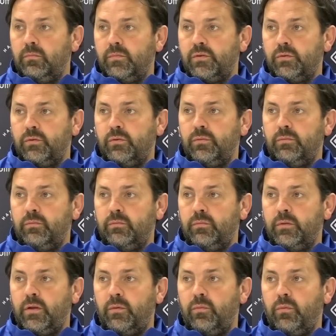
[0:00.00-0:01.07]
So
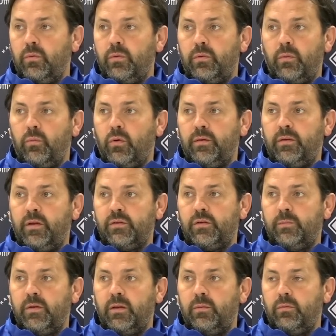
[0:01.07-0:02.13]
we didn't want to take
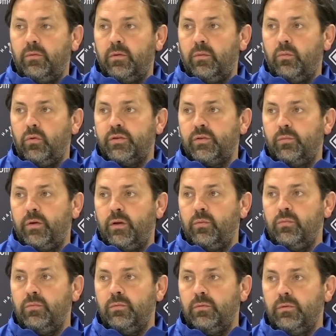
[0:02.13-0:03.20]
somebody that wasn't well.
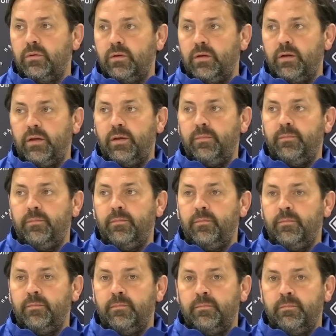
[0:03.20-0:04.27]

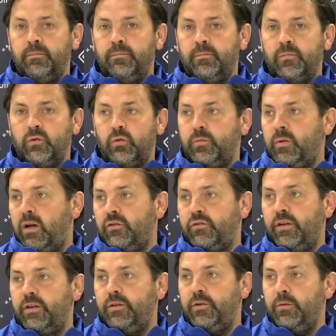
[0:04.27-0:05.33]
So he's back
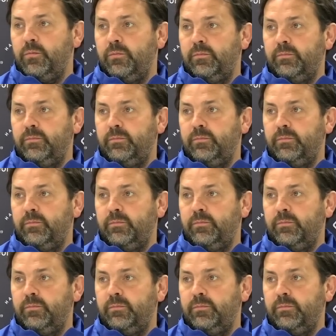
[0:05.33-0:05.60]
training now.